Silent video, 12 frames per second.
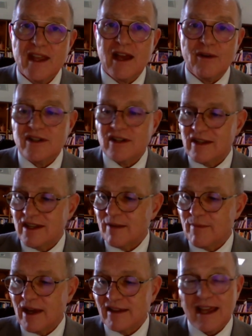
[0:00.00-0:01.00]
I want you to think
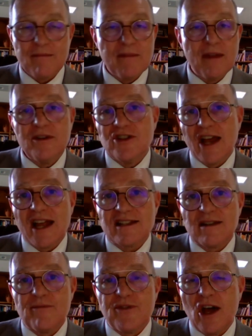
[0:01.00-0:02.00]
about that. Maybe jot
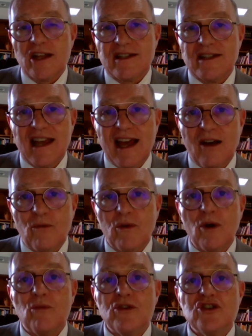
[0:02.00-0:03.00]
some thoughts down.
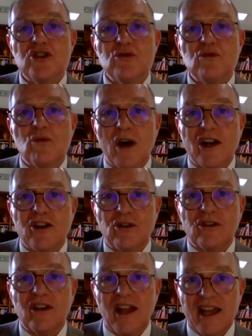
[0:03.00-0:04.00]
What would you want
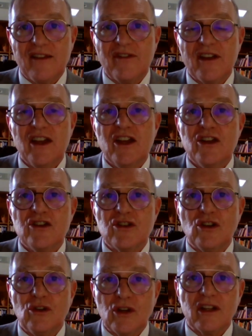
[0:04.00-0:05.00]
your life
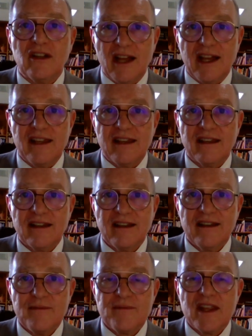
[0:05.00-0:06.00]
to look like
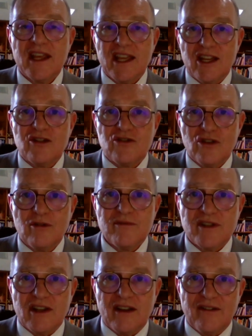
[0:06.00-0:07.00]
in
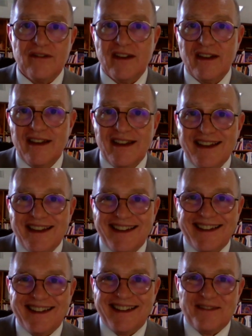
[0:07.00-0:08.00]
terms of
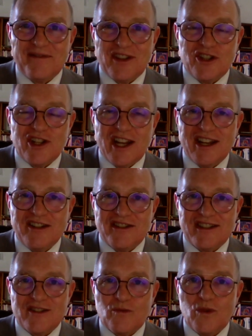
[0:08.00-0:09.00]
uh, the changes?